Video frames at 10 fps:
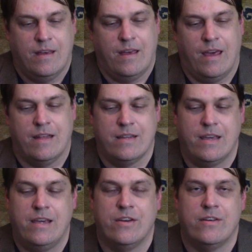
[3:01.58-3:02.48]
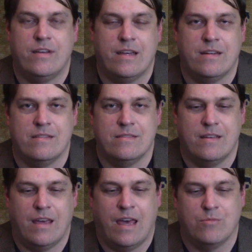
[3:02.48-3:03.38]
And here in
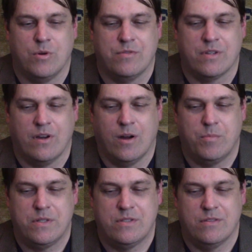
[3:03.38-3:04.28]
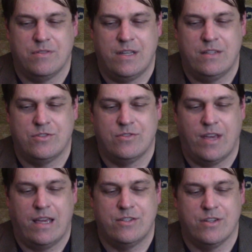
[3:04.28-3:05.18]
Handwoven Carpets of Eastern
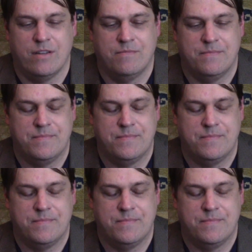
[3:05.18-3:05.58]
Asia,